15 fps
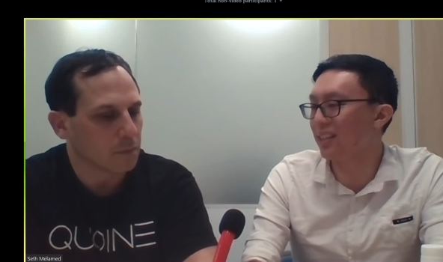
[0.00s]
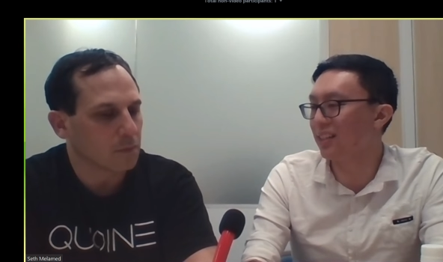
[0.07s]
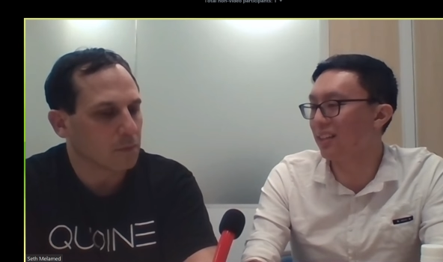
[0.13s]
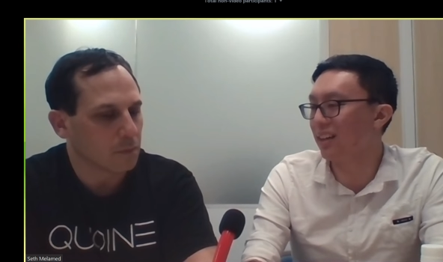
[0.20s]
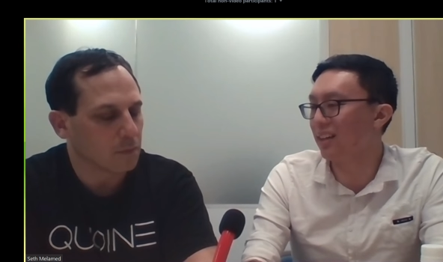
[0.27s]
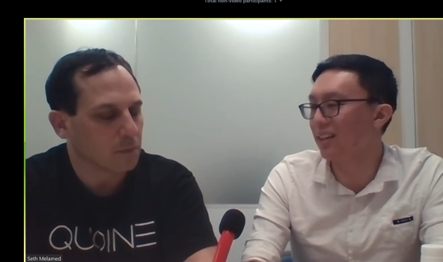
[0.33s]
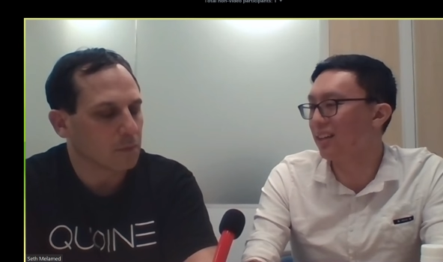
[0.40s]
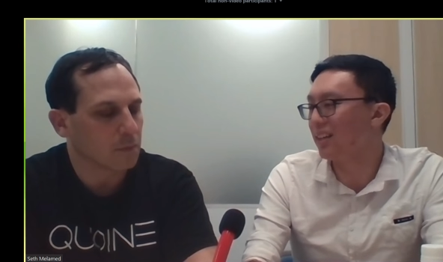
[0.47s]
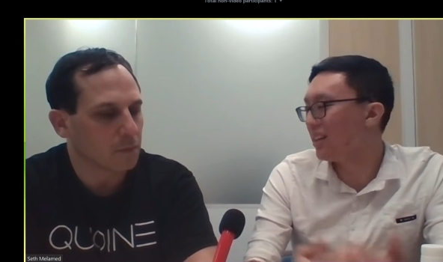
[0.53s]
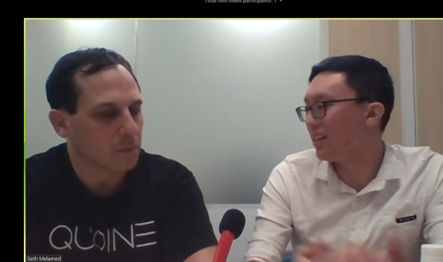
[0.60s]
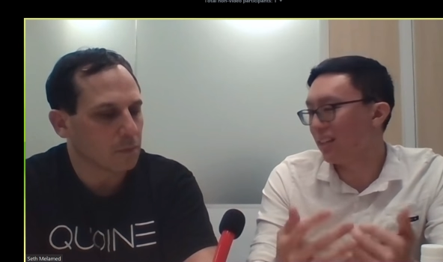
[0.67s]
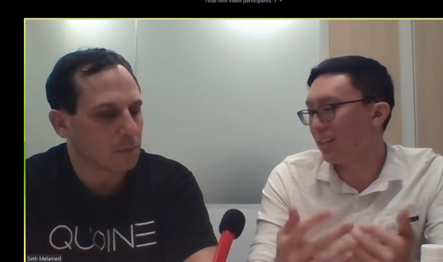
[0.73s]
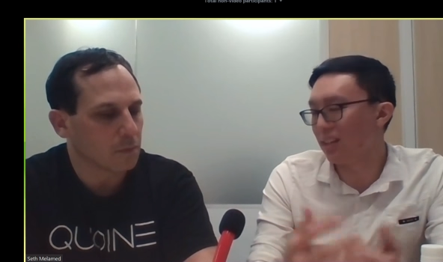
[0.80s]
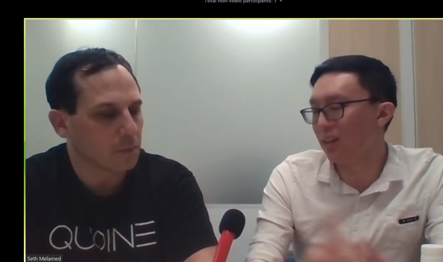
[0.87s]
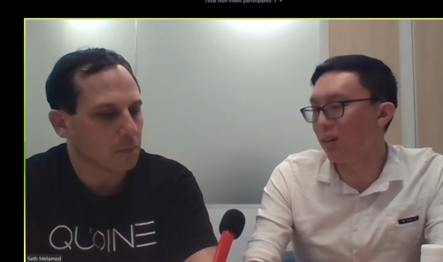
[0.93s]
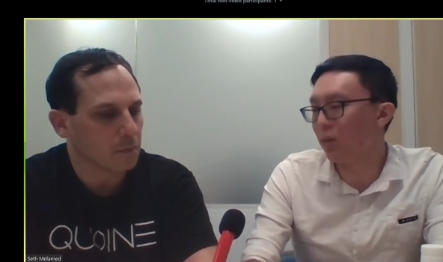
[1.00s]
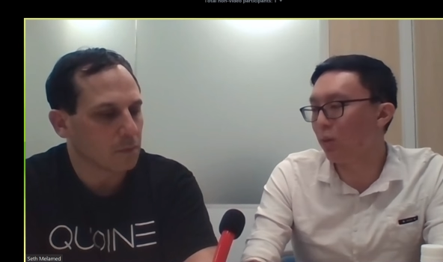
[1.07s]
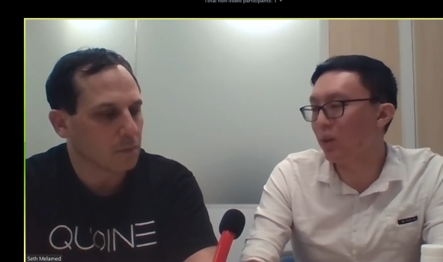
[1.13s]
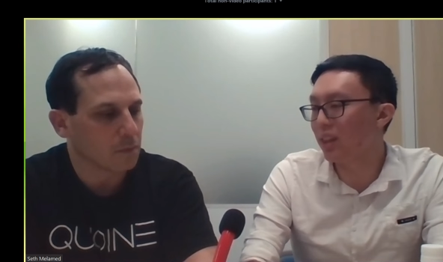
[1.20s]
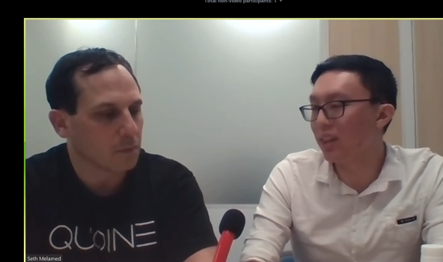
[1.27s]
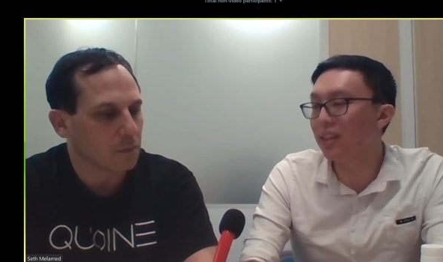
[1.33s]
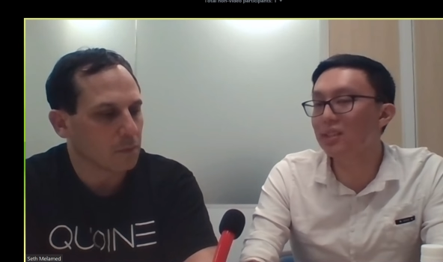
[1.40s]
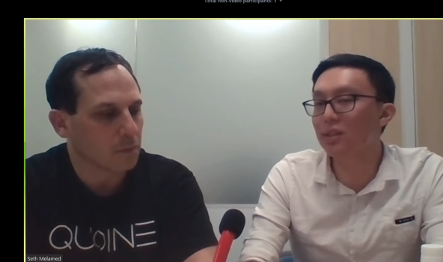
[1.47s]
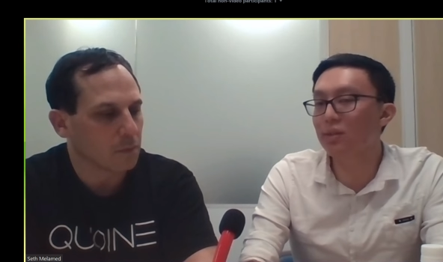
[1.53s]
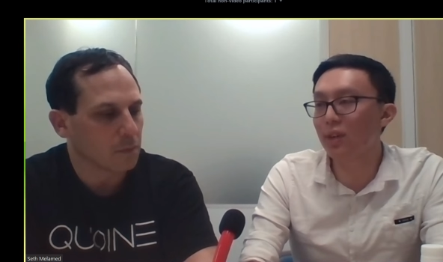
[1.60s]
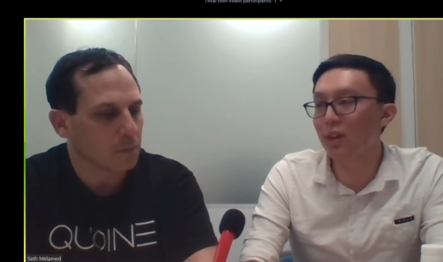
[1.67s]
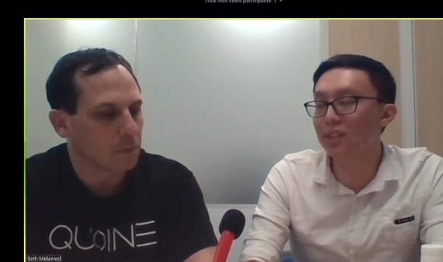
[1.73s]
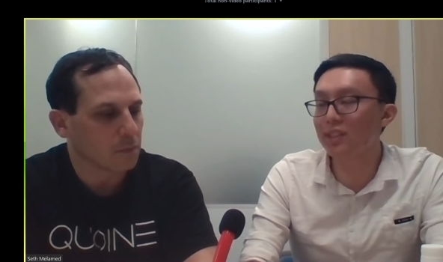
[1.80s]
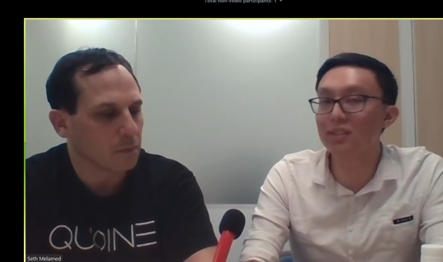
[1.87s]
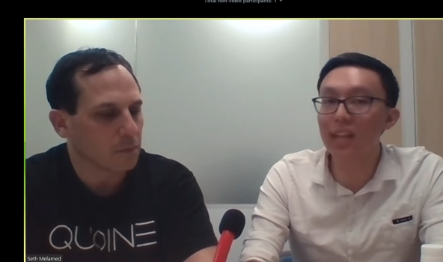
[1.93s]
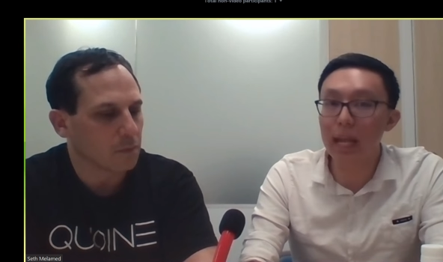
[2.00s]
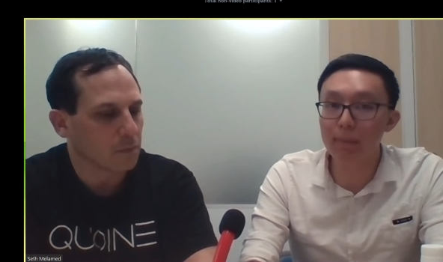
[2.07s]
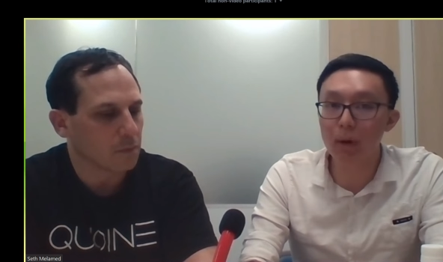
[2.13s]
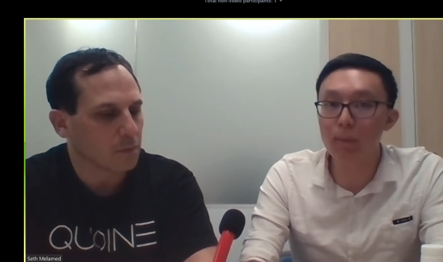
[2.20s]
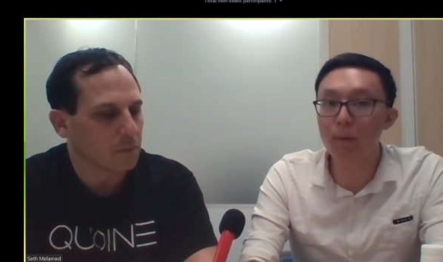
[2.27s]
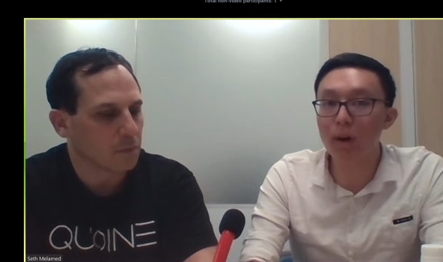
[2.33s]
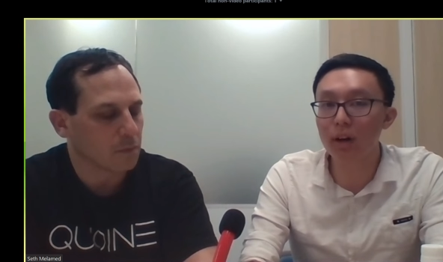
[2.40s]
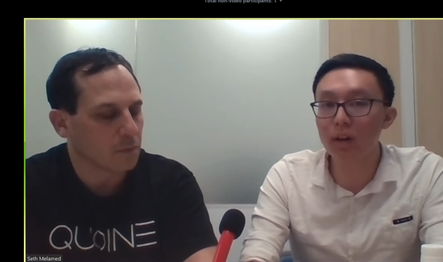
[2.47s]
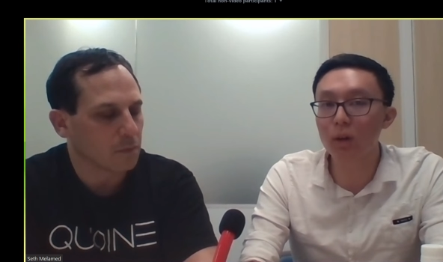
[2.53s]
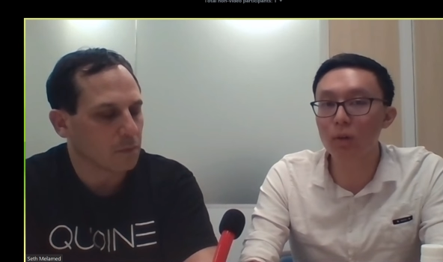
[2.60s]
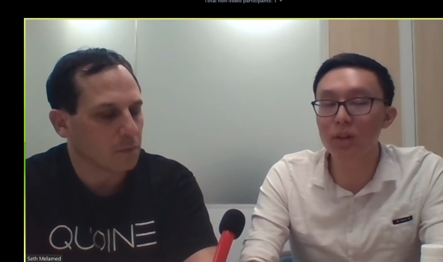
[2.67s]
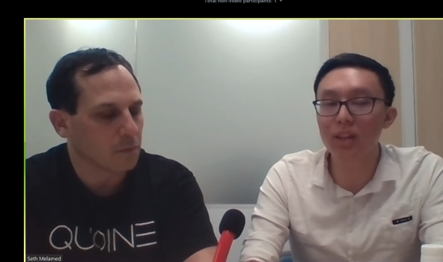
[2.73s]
Speaker 1: And, uh, you know, we think it's a very sustainable model.